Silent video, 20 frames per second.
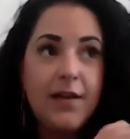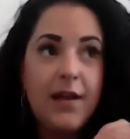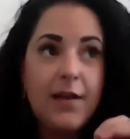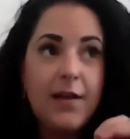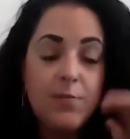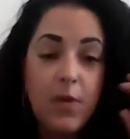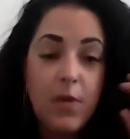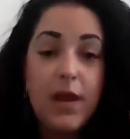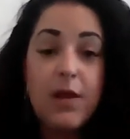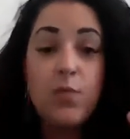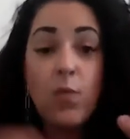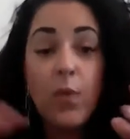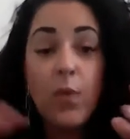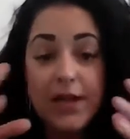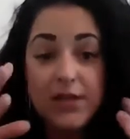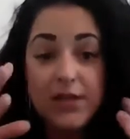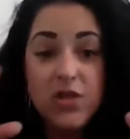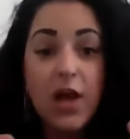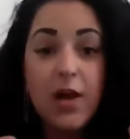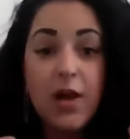And when
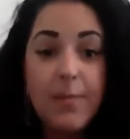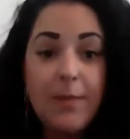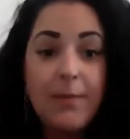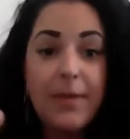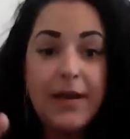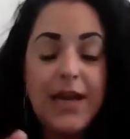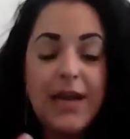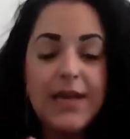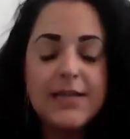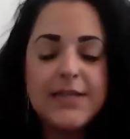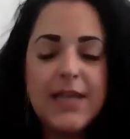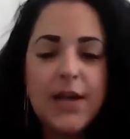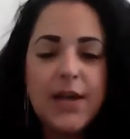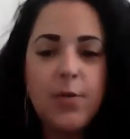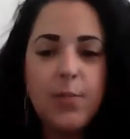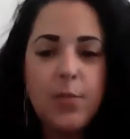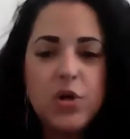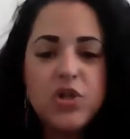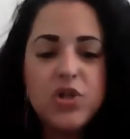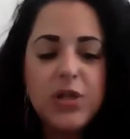I talk about my 90-second
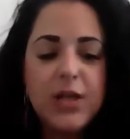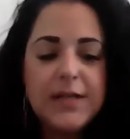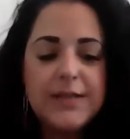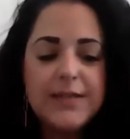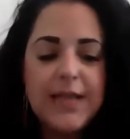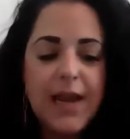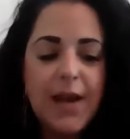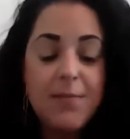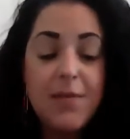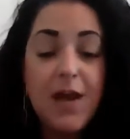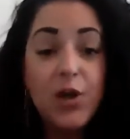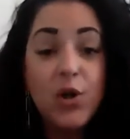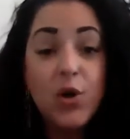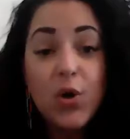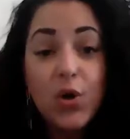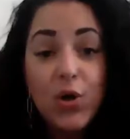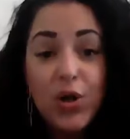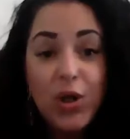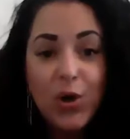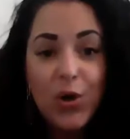commercial, I say I'm not a
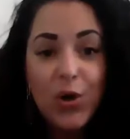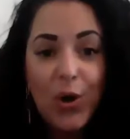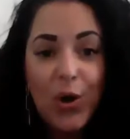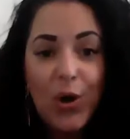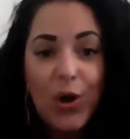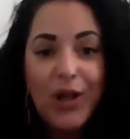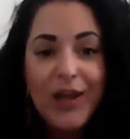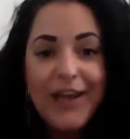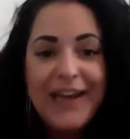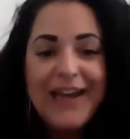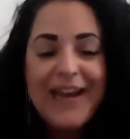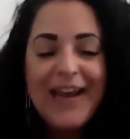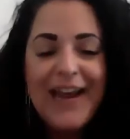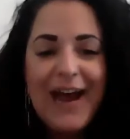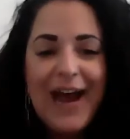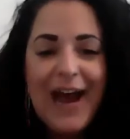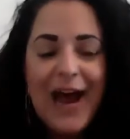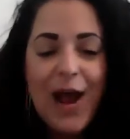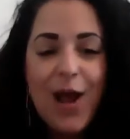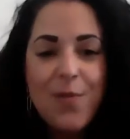girly girl,
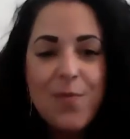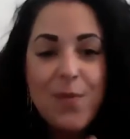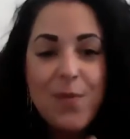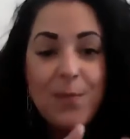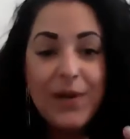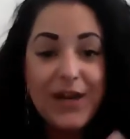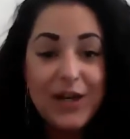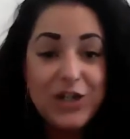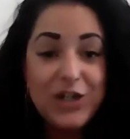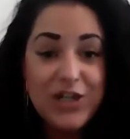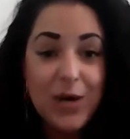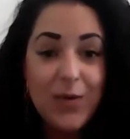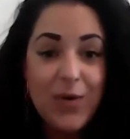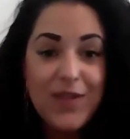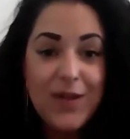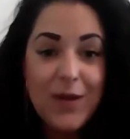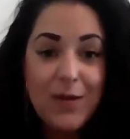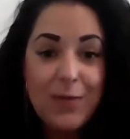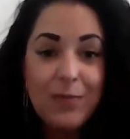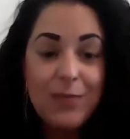but I share
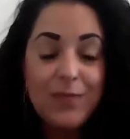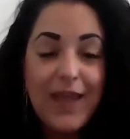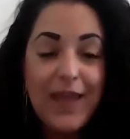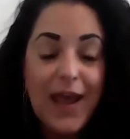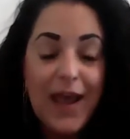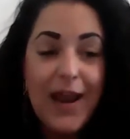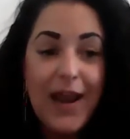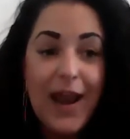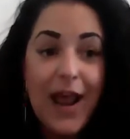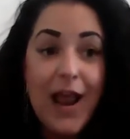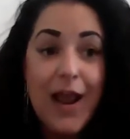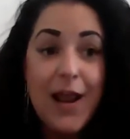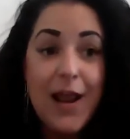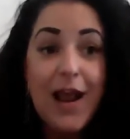with them that